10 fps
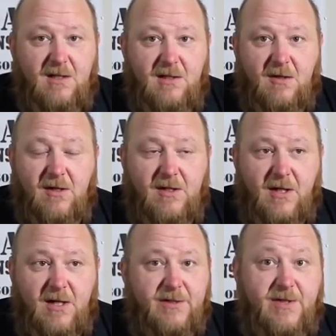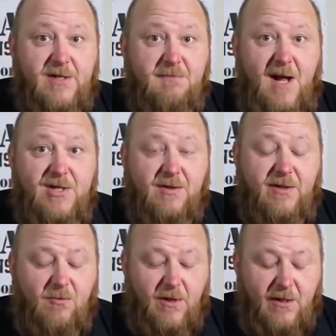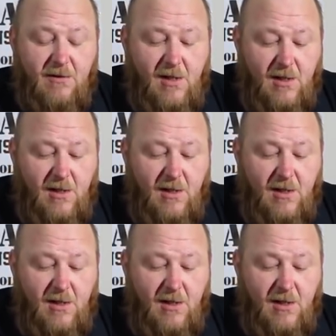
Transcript: the gun just doesn't magically work.